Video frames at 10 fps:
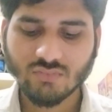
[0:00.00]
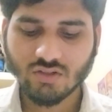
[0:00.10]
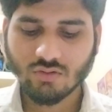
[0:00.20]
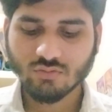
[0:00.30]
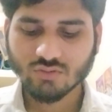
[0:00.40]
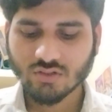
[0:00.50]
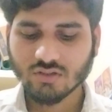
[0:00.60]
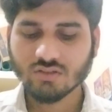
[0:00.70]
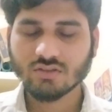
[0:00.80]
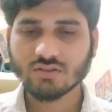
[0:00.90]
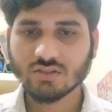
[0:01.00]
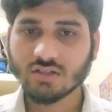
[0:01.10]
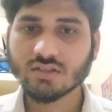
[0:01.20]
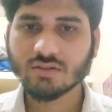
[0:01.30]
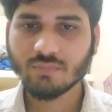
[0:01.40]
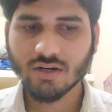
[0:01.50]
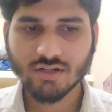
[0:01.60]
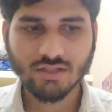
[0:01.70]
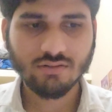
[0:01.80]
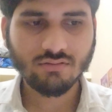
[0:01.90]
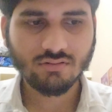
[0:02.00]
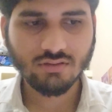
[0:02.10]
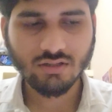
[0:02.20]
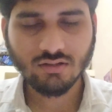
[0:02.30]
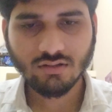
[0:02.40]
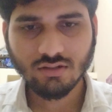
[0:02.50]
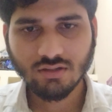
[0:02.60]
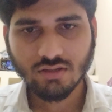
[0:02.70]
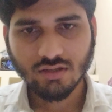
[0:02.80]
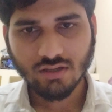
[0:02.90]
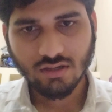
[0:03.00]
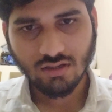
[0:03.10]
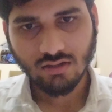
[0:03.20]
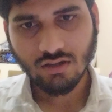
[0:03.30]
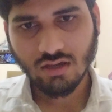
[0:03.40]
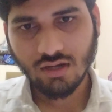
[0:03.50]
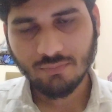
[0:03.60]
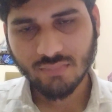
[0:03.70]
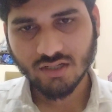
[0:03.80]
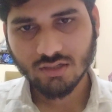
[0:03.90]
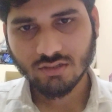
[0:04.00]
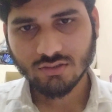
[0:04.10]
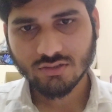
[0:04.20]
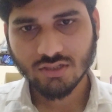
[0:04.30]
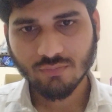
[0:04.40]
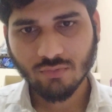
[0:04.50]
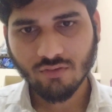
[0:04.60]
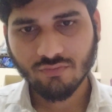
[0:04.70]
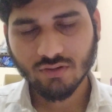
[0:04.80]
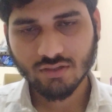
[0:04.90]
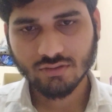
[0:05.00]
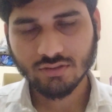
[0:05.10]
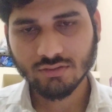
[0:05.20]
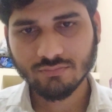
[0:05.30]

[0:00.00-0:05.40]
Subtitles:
Now the third part is the elliptical shape of earth.